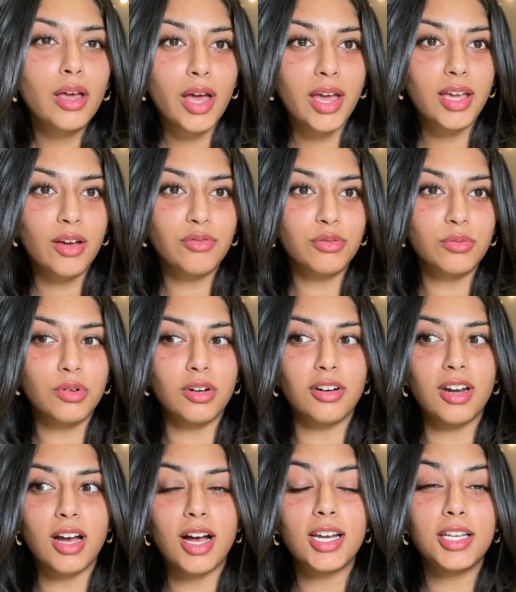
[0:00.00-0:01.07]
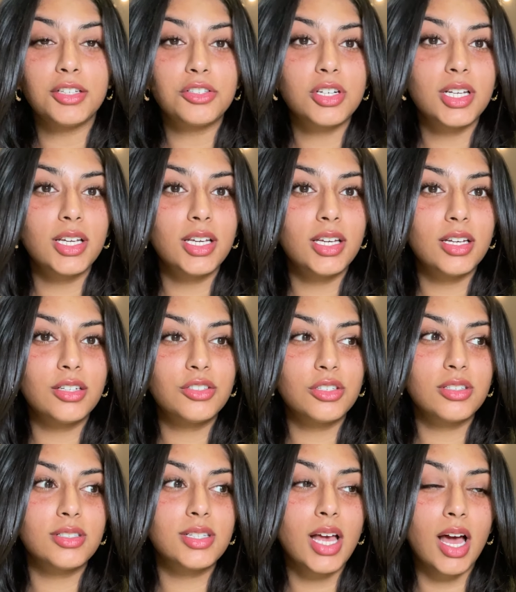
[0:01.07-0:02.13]
Hey everyone, I literally
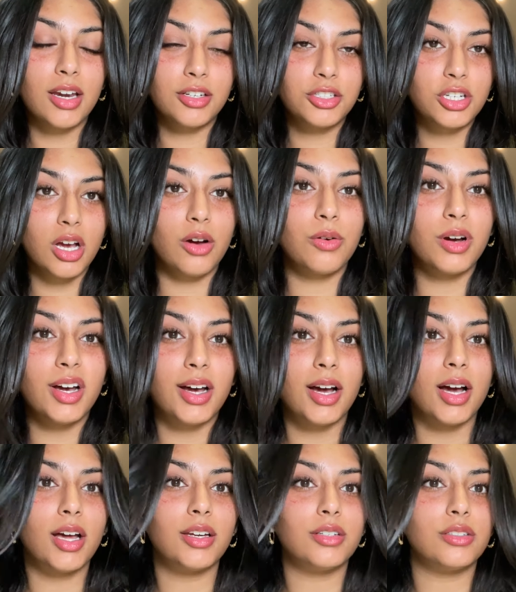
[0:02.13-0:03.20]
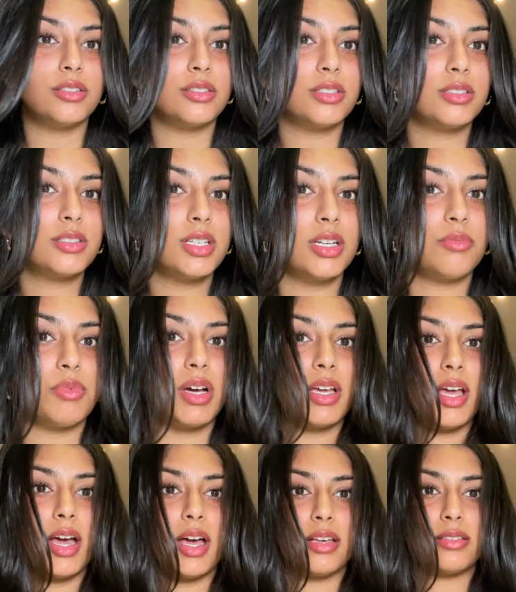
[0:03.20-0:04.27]
just had a shower and did my
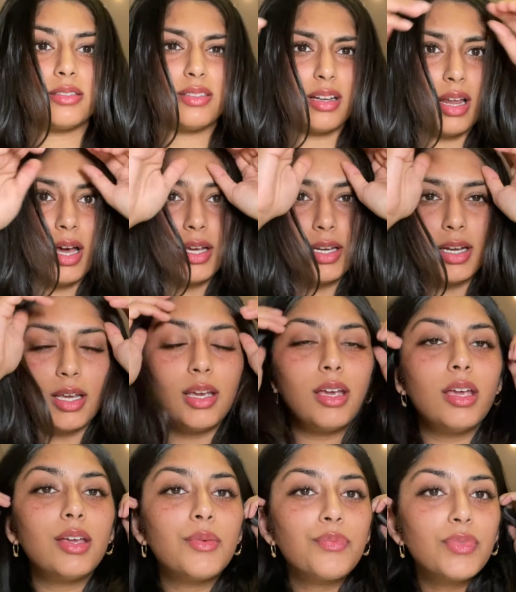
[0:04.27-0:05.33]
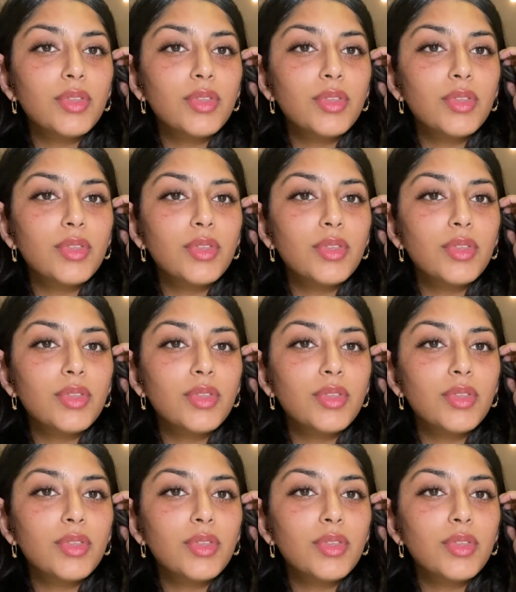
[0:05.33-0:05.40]
hair slightly.